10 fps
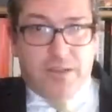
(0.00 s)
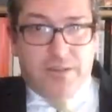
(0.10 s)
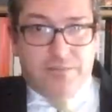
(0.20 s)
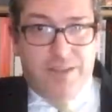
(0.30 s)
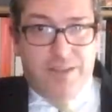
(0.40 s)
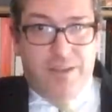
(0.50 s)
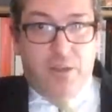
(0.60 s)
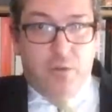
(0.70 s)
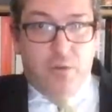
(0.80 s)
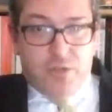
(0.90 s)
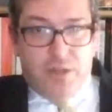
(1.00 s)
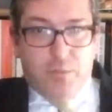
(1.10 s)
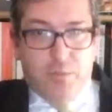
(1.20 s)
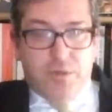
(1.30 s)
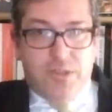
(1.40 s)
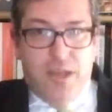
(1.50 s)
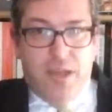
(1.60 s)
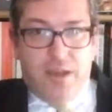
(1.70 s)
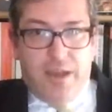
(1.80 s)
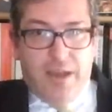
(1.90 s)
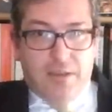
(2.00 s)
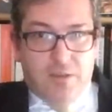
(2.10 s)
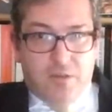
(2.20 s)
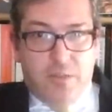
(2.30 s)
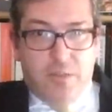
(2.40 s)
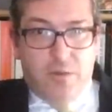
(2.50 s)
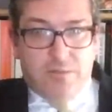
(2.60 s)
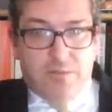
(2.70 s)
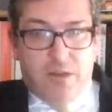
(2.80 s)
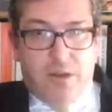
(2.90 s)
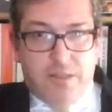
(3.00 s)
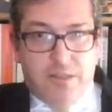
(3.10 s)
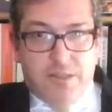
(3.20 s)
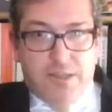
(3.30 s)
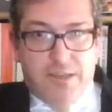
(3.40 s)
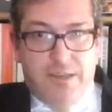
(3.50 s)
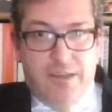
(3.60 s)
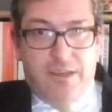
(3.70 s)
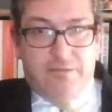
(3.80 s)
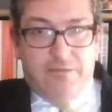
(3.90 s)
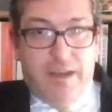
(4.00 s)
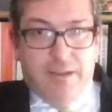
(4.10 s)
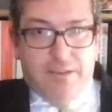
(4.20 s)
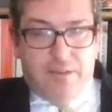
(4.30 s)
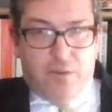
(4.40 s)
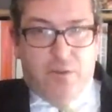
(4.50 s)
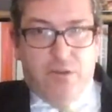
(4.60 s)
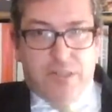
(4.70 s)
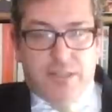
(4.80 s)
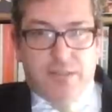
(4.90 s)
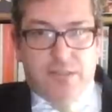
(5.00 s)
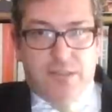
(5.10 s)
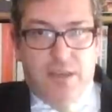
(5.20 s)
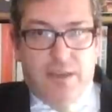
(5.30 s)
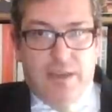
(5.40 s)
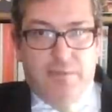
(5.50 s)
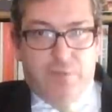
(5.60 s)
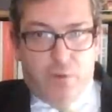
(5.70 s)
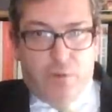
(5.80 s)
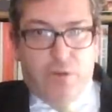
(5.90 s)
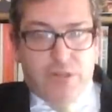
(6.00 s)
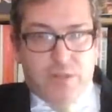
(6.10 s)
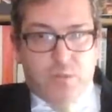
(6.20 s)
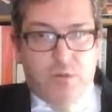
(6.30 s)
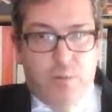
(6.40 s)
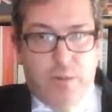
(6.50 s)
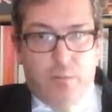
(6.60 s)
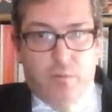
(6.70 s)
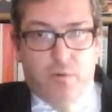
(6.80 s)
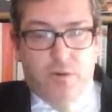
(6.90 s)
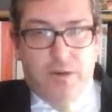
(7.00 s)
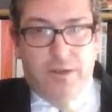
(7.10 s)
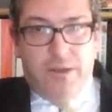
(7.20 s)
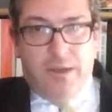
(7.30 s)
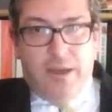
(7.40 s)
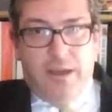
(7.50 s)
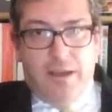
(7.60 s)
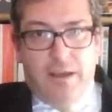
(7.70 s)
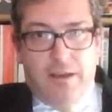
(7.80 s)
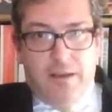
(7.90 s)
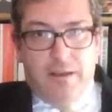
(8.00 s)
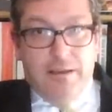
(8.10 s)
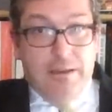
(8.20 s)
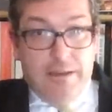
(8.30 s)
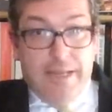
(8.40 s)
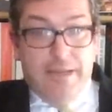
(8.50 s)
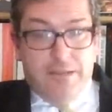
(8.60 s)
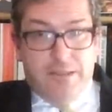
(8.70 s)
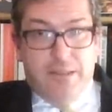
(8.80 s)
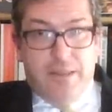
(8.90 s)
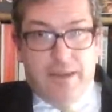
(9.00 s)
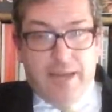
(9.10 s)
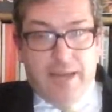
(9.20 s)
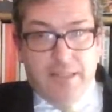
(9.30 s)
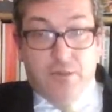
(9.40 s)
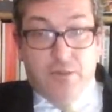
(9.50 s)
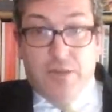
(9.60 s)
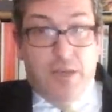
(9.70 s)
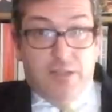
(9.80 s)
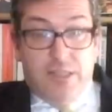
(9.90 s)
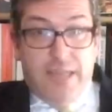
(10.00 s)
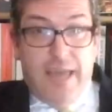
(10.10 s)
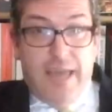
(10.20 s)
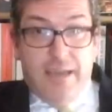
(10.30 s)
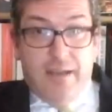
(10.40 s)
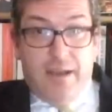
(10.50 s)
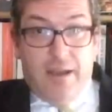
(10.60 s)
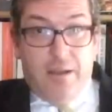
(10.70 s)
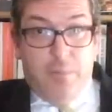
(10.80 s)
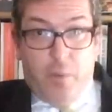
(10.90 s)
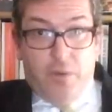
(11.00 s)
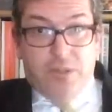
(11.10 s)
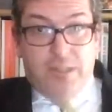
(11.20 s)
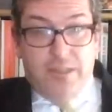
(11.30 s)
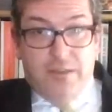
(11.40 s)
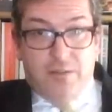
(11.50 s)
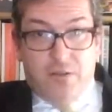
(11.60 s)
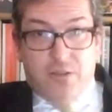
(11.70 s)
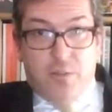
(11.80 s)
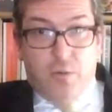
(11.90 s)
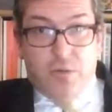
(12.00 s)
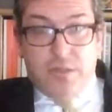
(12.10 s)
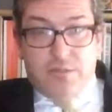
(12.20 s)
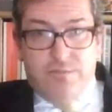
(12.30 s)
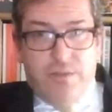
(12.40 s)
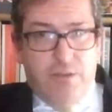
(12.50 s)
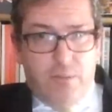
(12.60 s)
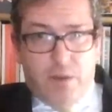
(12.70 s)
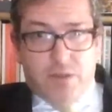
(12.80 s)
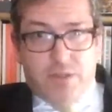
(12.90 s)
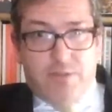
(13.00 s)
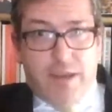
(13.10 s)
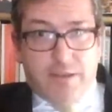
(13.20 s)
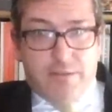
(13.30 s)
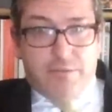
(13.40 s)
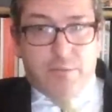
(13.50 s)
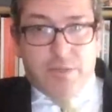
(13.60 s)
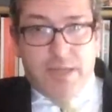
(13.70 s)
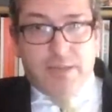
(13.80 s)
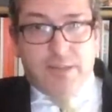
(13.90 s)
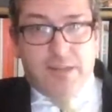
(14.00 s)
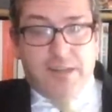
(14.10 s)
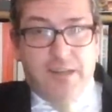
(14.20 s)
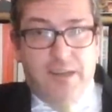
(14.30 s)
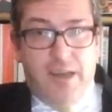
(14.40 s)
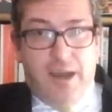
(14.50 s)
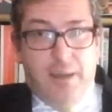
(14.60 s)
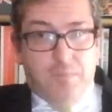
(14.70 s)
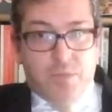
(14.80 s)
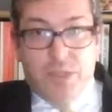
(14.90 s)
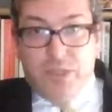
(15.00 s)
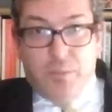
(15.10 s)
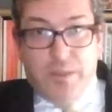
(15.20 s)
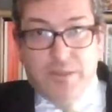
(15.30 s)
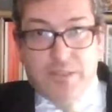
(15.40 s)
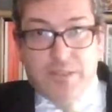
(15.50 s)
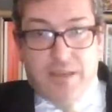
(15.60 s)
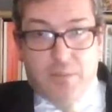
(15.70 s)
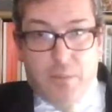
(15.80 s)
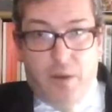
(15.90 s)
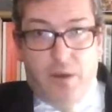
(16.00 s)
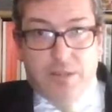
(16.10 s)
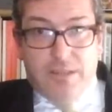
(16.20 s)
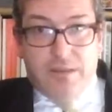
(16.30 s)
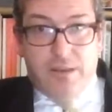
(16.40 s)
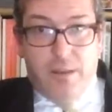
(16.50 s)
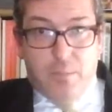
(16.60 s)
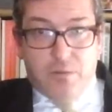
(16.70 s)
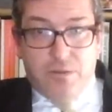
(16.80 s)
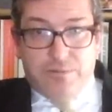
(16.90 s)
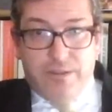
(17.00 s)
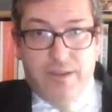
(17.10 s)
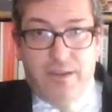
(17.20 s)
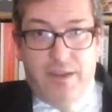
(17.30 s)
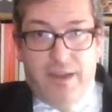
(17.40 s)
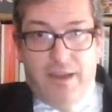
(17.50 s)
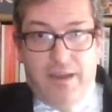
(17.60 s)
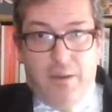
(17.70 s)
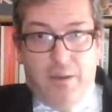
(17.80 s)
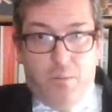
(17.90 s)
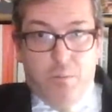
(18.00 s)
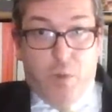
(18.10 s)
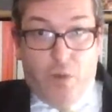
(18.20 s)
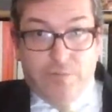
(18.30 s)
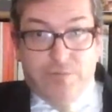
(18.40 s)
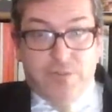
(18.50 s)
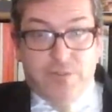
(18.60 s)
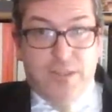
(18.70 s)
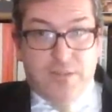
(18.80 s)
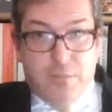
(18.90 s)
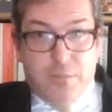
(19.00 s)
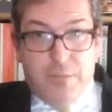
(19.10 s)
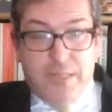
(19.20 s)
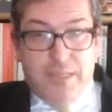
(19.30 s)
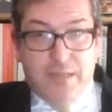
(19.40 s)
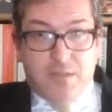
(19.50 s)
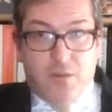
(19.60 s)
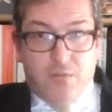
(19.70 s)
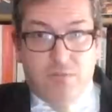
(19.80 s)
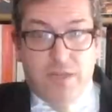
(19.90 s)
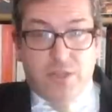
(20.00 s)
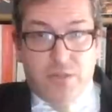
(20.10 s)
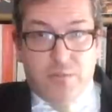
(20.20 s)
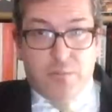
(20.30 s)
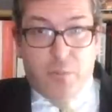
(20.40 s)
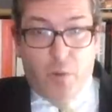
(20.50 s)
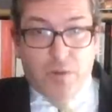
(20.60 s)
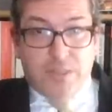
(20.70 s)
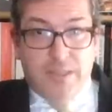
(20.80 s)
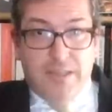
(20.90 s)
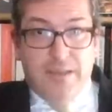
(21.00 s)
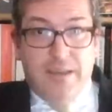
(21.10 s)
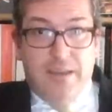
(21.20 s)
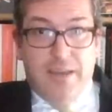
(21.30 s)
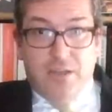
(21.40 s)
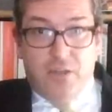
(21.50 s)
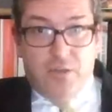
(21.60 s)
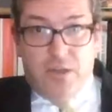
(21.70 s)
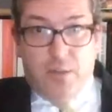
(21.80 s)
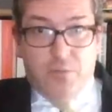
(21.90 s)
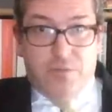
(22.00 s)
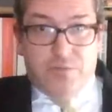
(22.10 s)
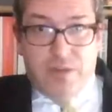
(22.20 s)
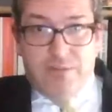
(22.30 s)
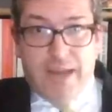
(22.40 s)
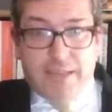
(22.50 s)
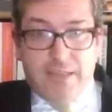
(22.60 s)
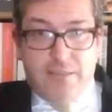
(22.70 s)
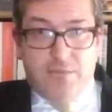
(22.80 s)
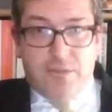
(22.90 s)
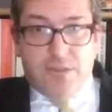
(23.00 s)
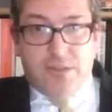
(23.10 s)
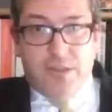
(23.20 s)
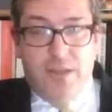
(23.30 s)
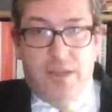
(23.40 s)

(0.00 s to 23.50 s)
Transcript: in huge numbers uh, and as long as they weren't regarded as a threat to the authorities. Uh, if the authorities were a bit more uh, lenient in their attitude. Today, uh, policy across the board is very much directed from the center. Um, Xi Jinping's taken part in a number of uh, conferences and meetings on religion policy, issued a number of directives and